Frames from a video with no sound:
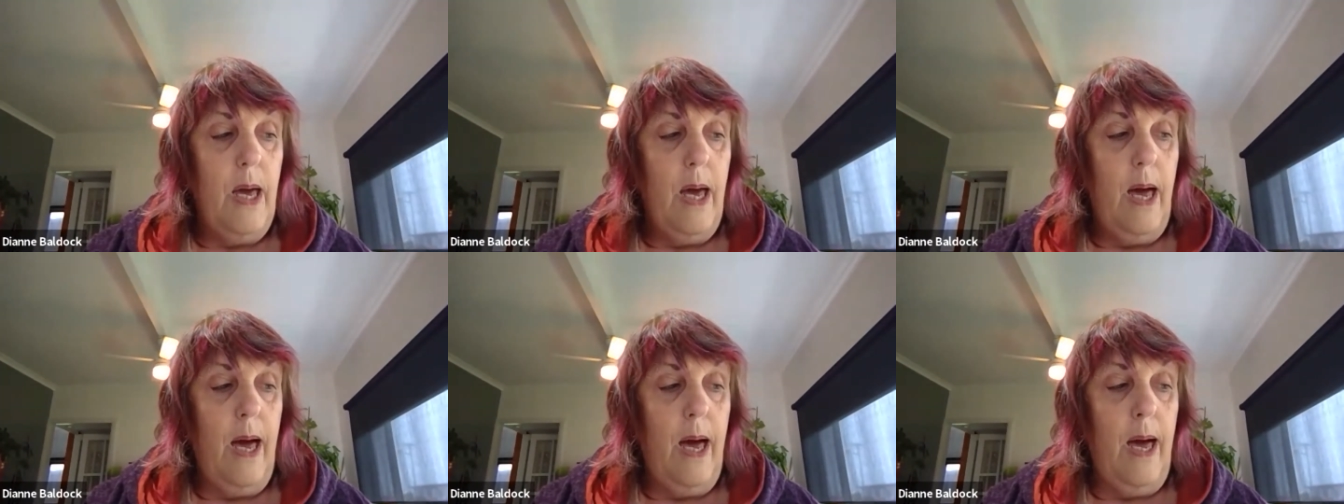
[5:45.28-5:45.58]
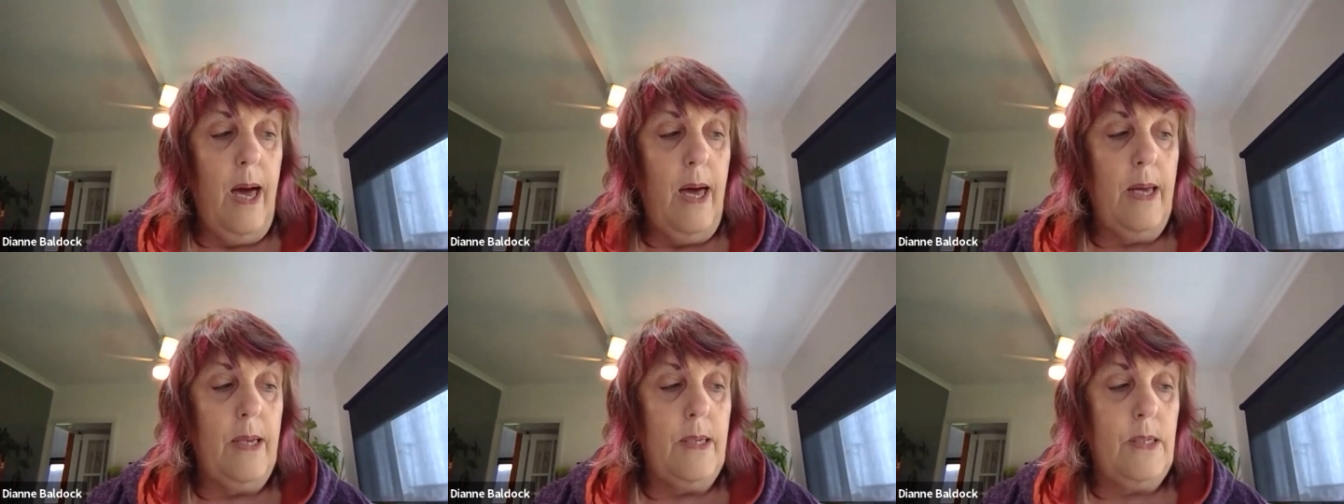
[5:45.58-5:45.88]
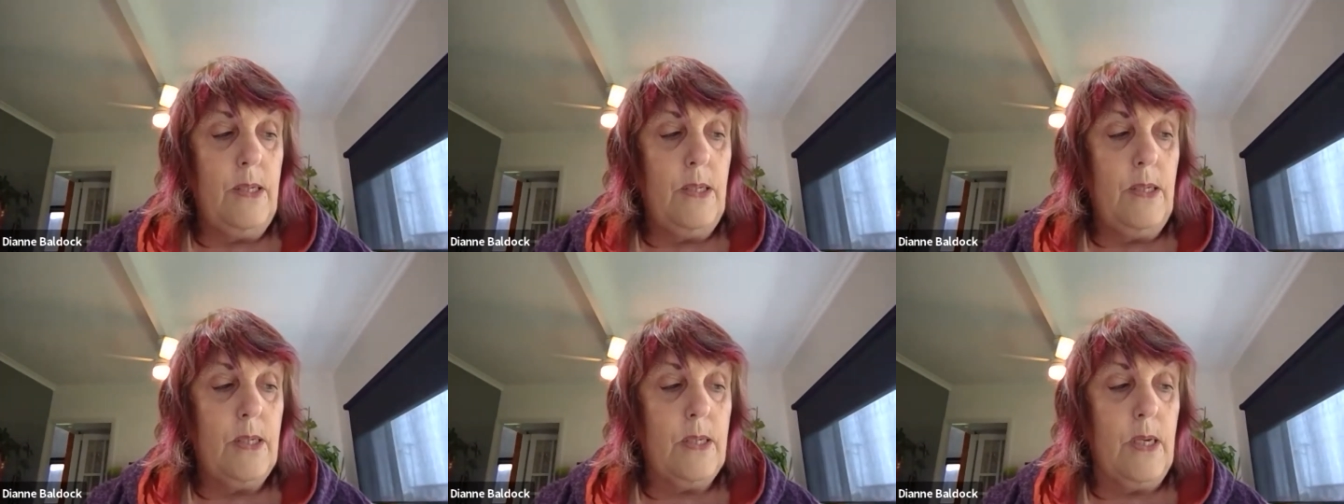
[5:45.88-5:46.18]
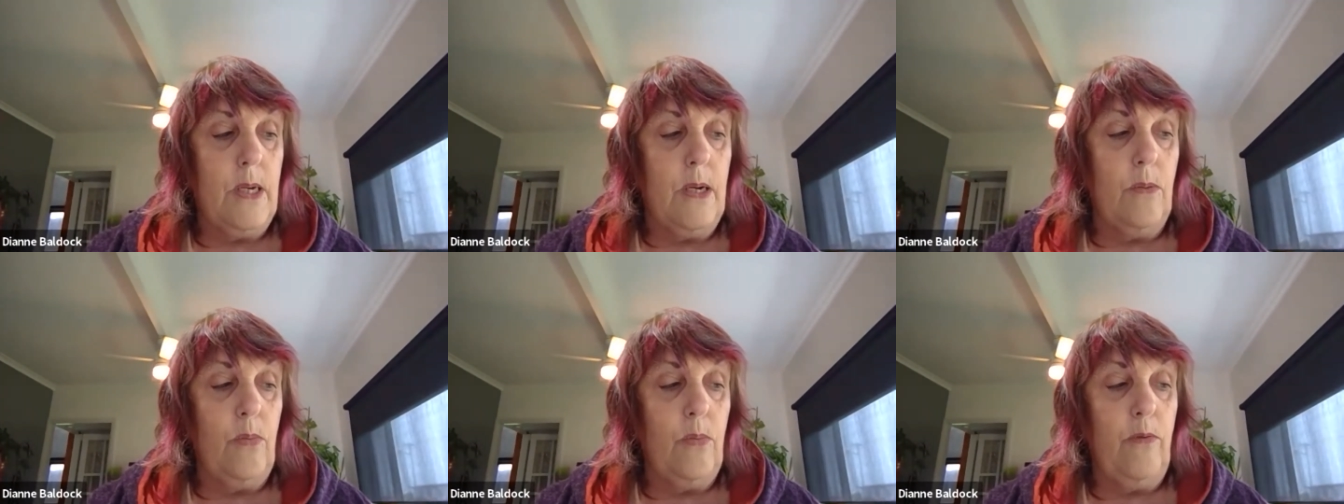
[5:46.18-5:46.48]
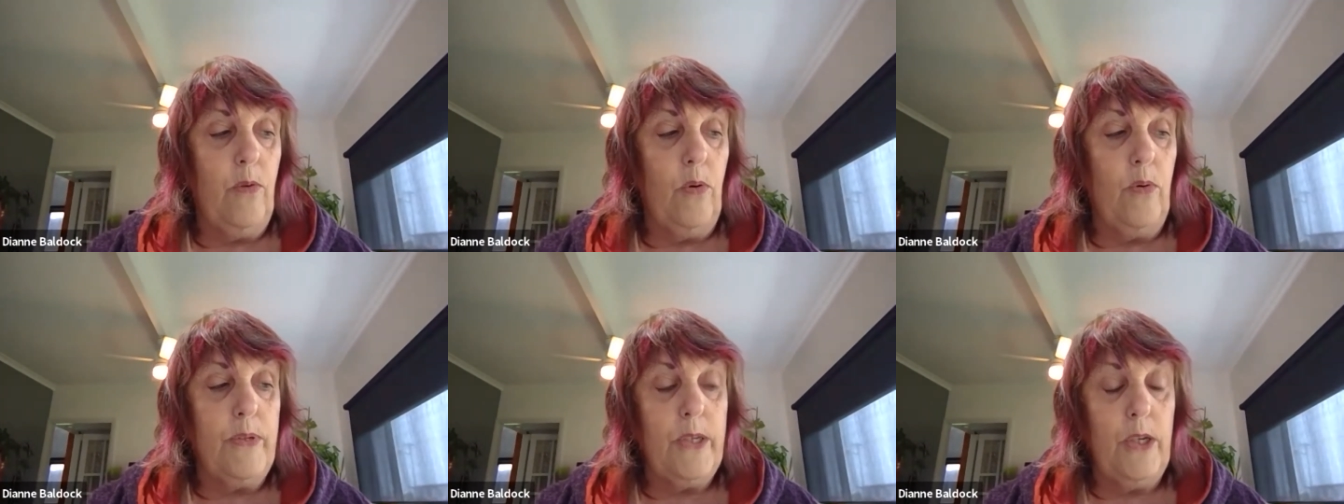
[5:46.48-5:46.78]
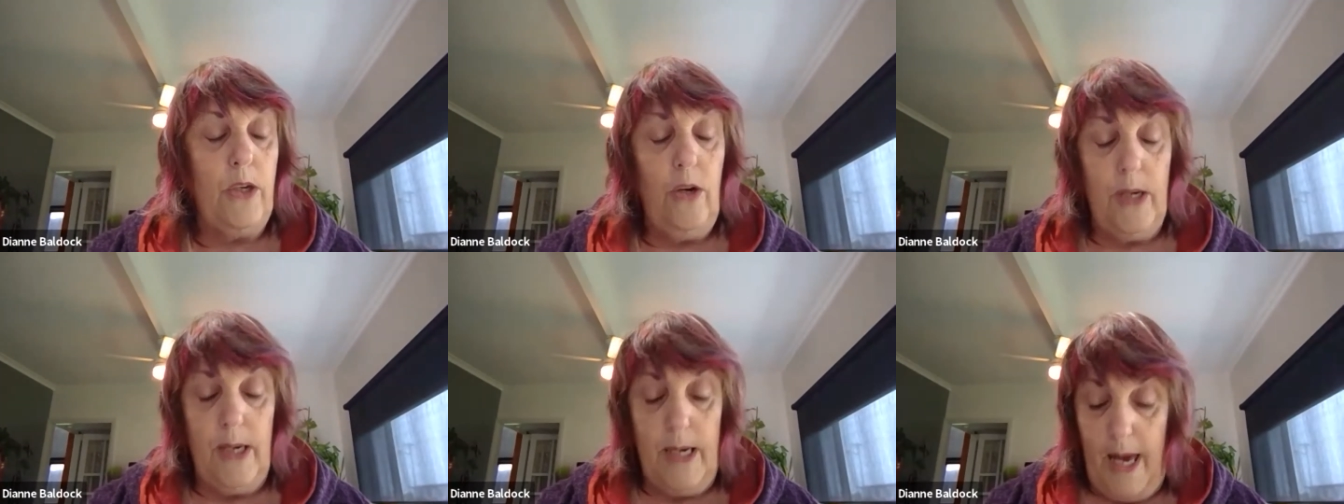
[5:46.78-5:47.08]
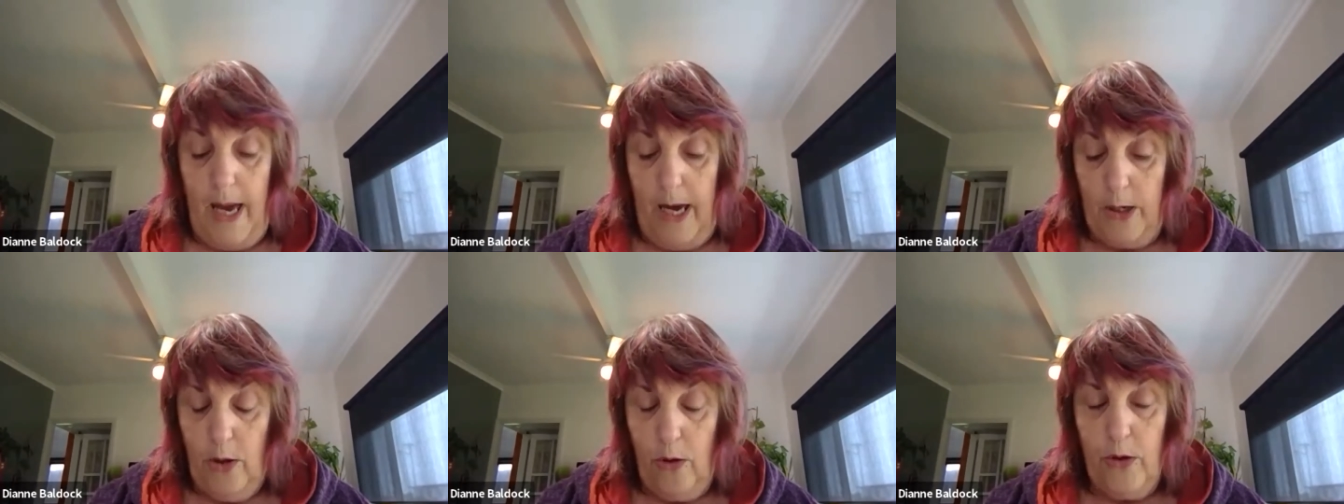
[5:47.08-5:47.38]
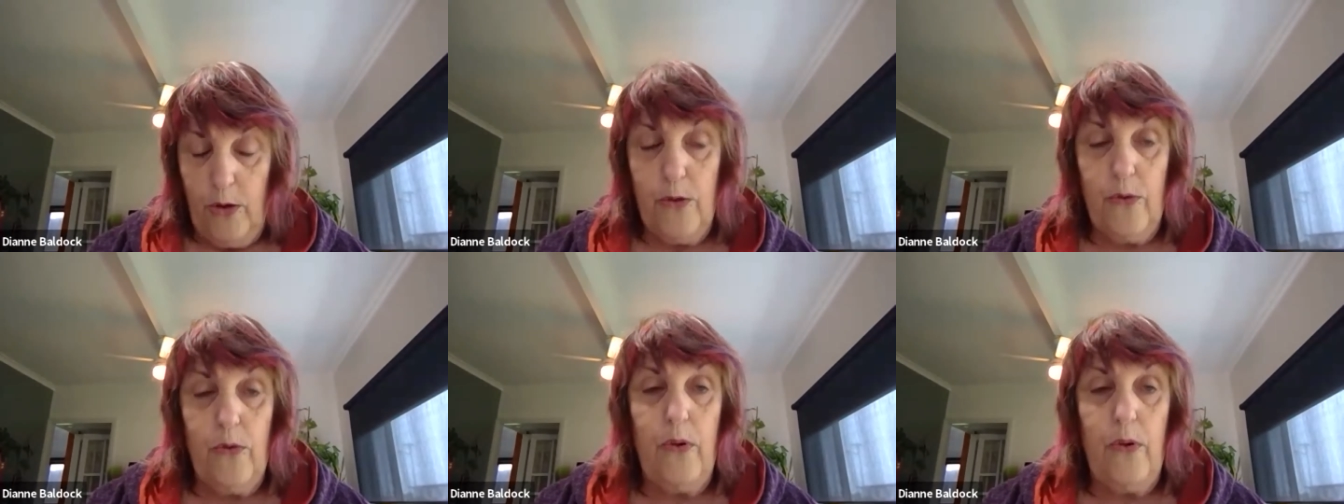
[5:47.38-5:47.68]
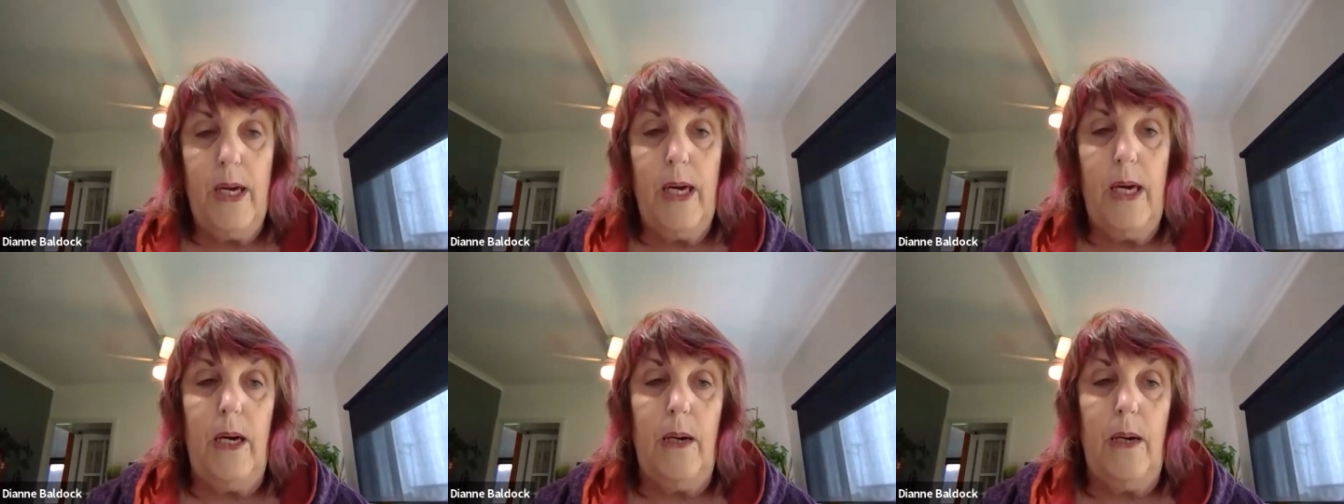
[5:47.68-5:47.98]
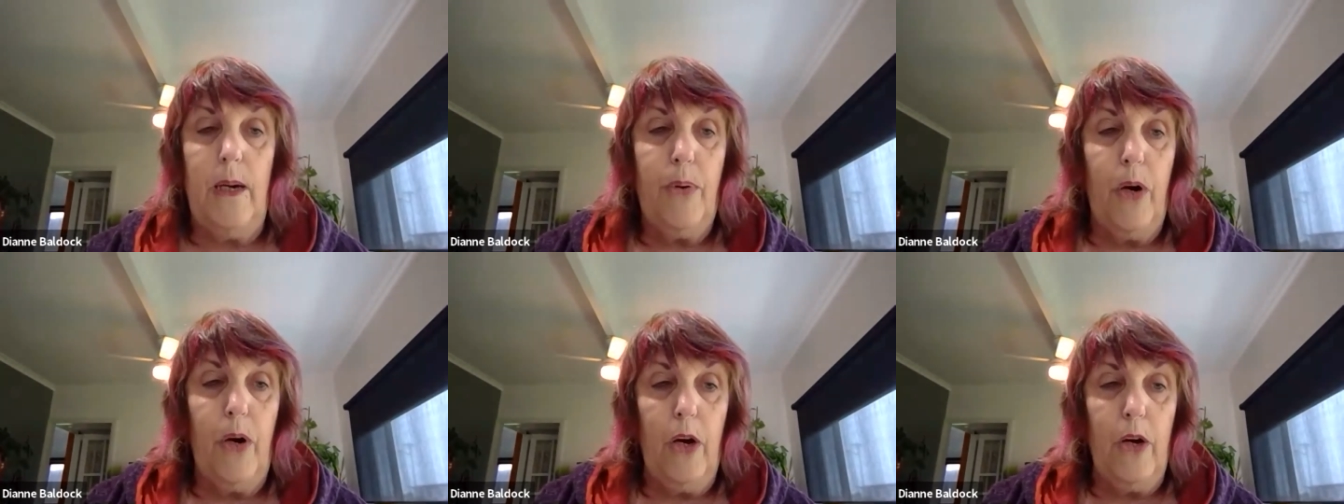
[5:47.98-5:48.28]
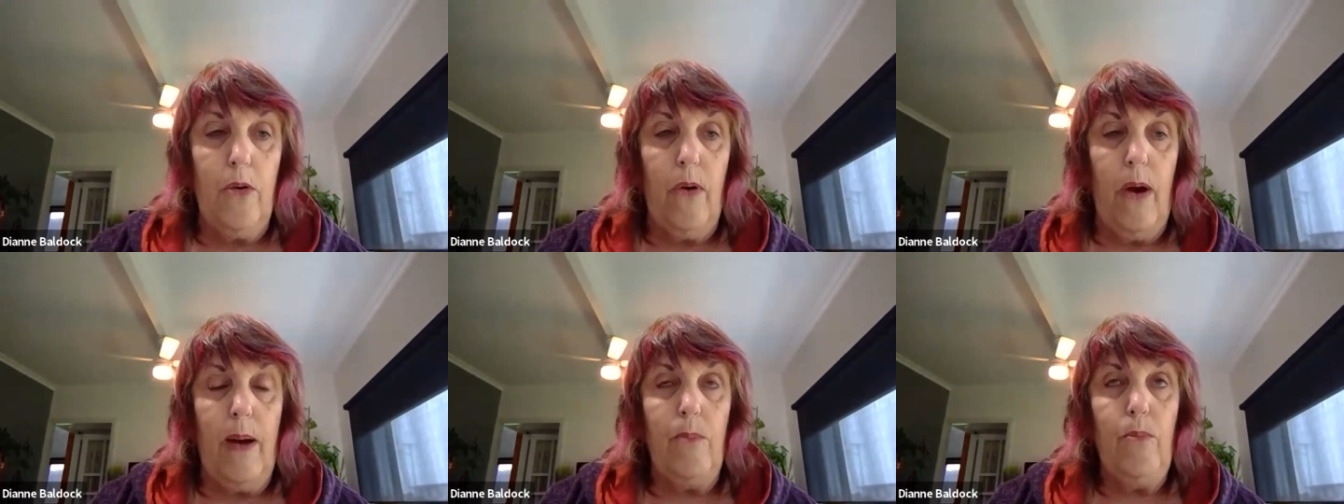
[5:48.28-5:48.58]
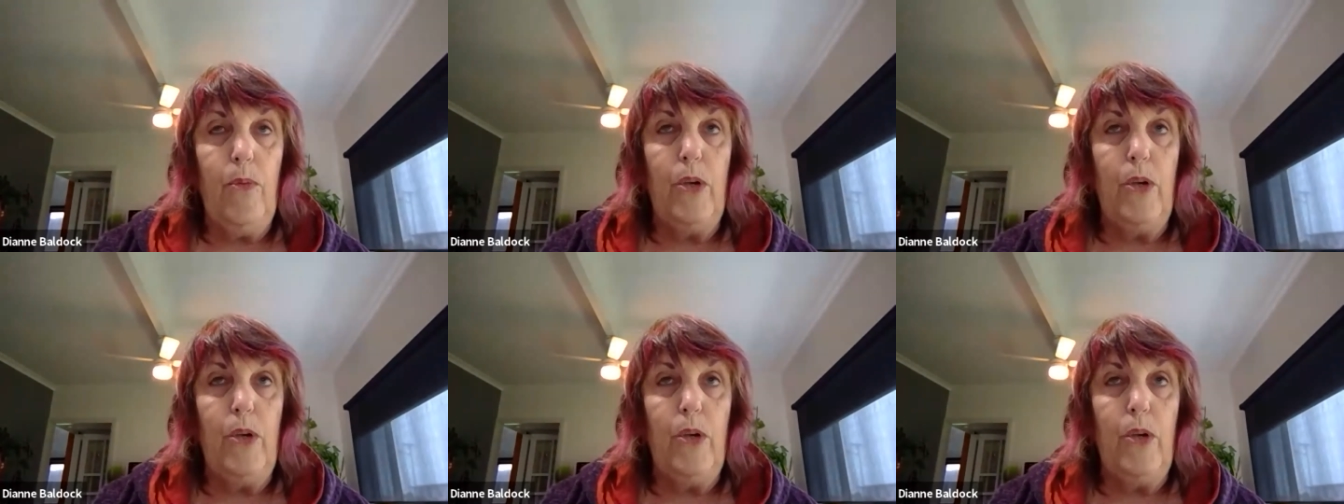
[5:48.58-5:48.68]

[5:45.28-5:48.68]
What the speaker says: And we've also got an adult through care program,